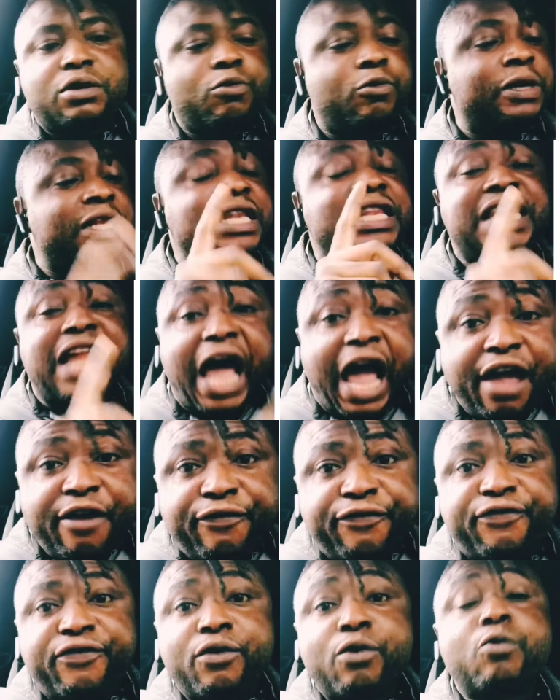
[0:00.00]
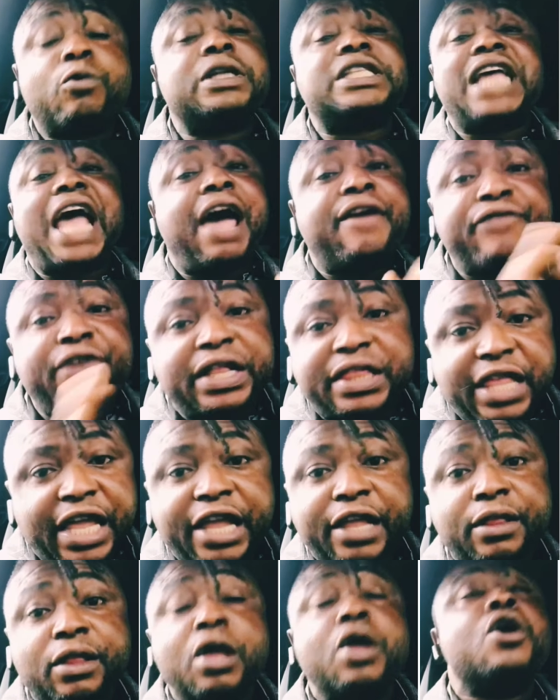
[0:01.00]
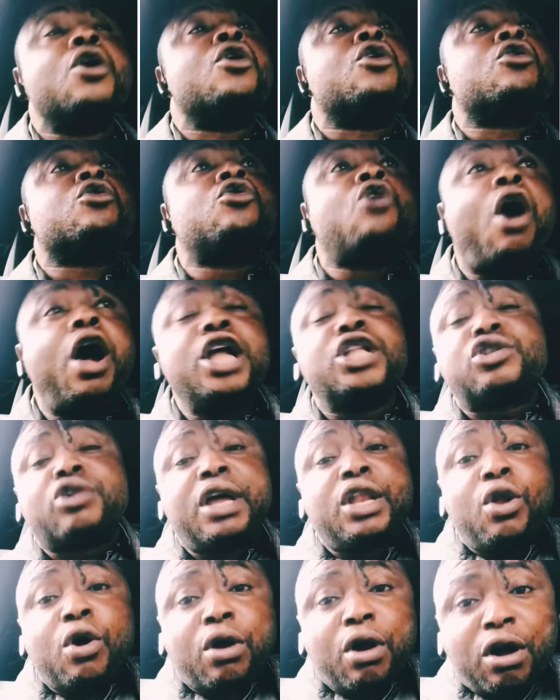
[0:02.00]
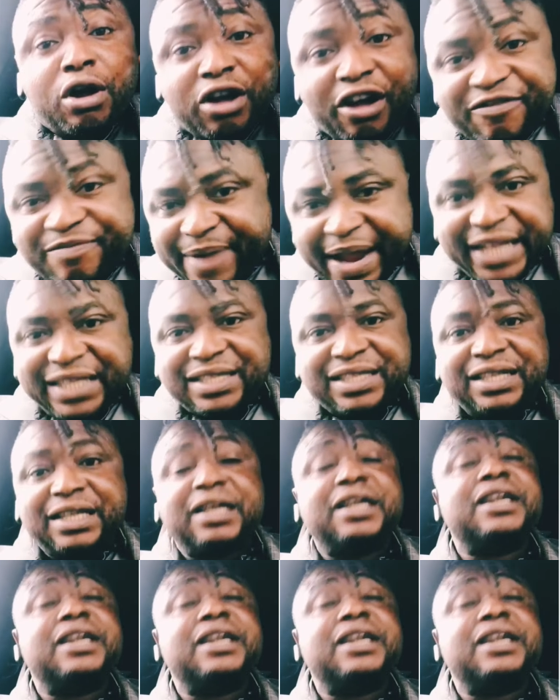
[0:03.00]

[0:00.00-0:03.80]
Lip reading: with knife, with everything, going to a local government,